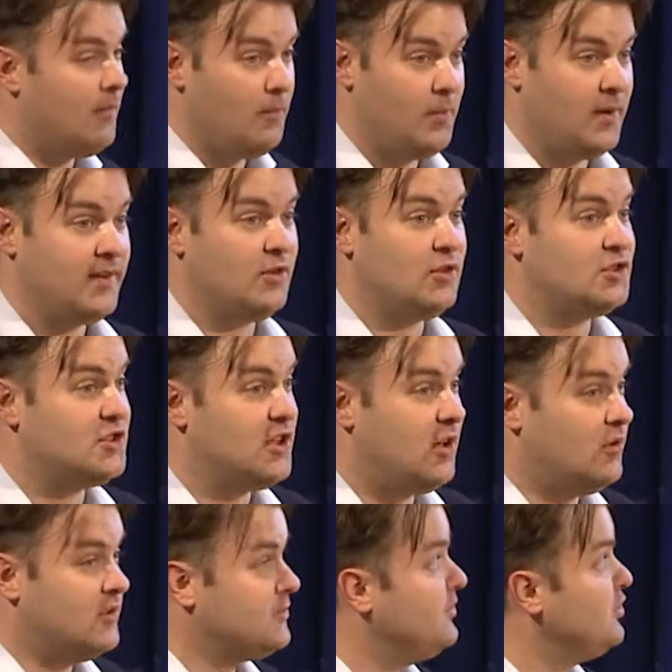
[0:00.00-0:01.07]
but
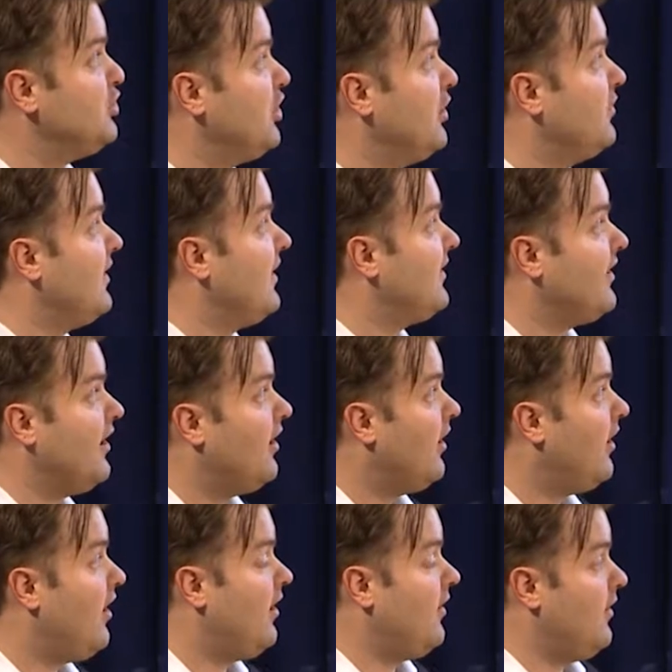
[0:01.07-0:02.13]
also it's been shown that
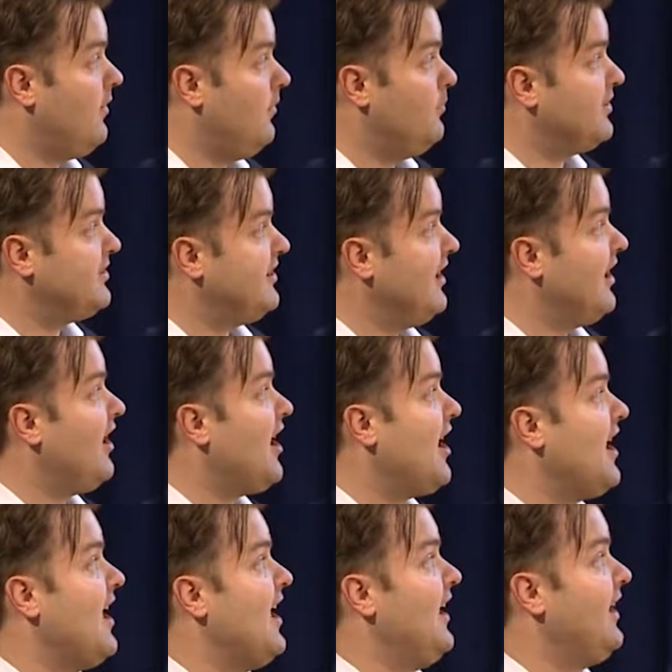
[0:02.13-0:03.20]

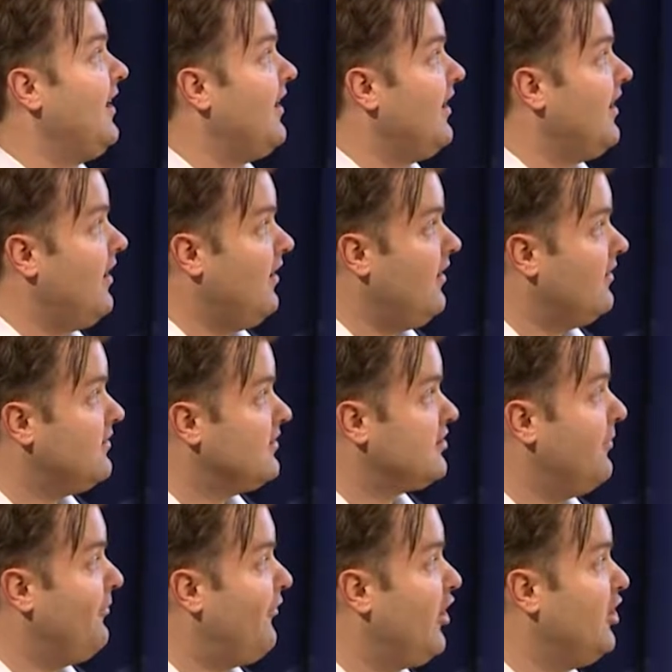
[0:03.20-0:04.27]
bacilli and
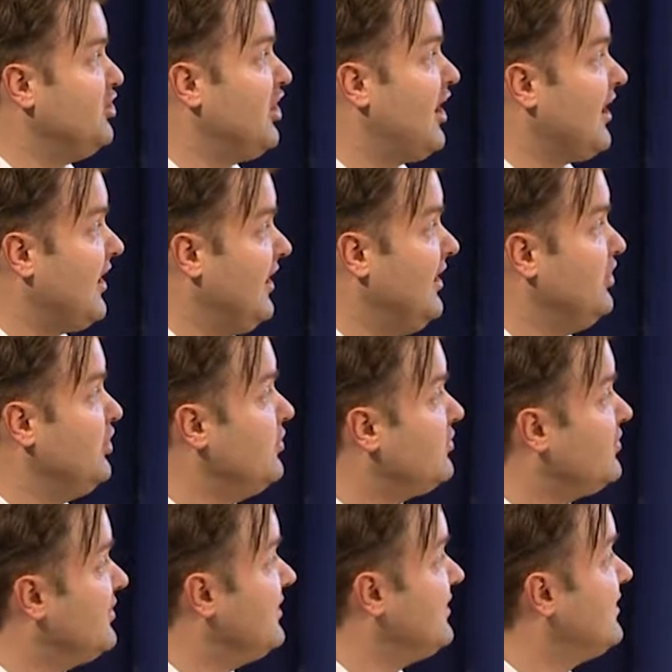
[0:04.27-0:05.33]
some fungi can induce
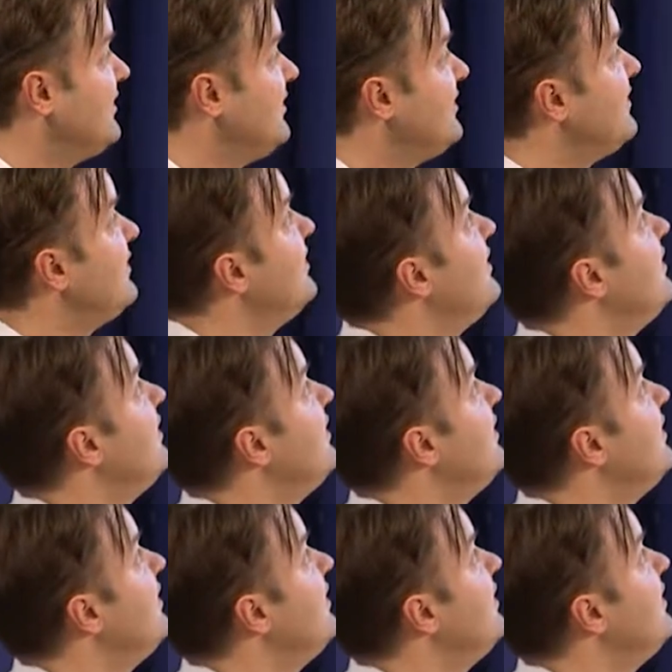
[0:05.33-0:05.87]
resistance.